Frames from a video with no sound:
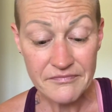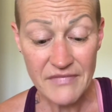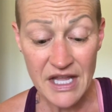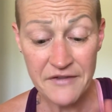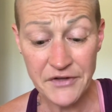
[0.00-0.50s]

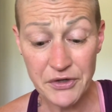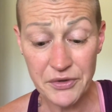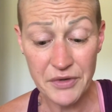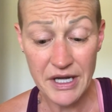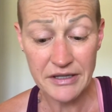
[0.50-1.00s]
If
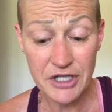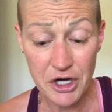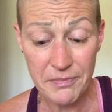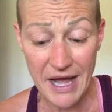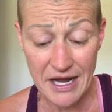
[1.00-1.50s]
you
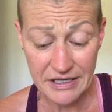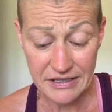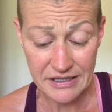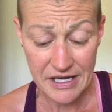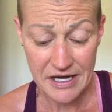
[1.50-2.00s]
go
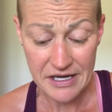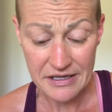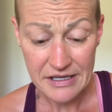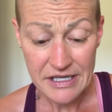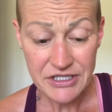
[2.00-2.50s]
back
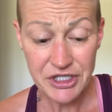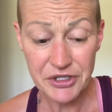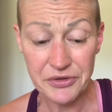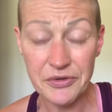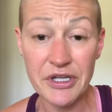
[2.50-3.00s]

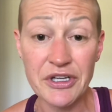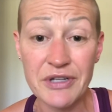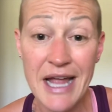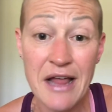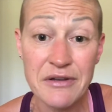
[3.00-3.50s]
to your
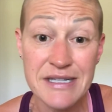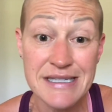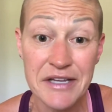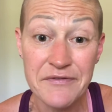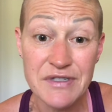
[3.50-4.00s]
calories
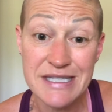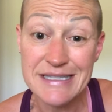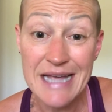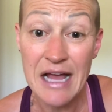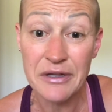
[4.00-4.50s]
in versus
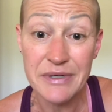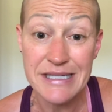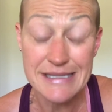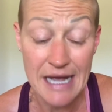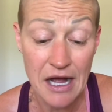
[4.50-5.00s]

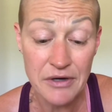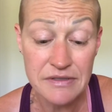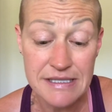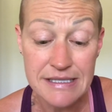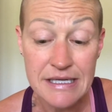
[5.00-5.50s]
calories
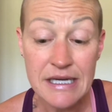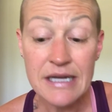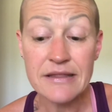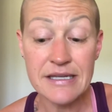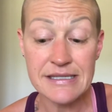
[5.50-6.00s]
out,
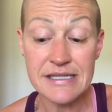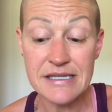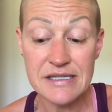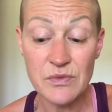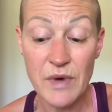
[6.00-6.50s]
this
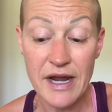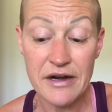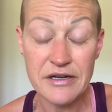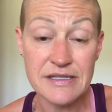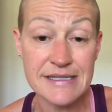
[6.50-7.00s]
is
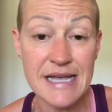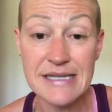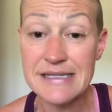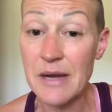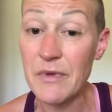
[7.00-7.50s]
where, say
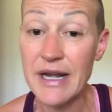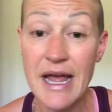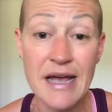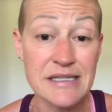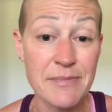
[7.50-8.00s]
someone
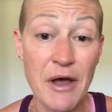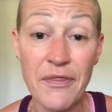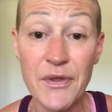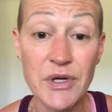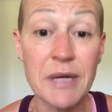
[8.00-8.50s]
has
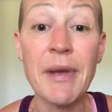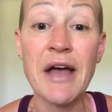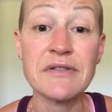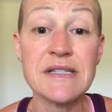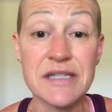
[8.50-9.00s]
about 30
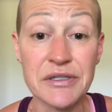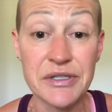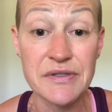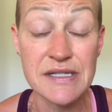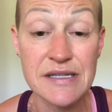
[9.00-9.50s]
pounds to
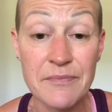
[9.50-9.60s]
lose.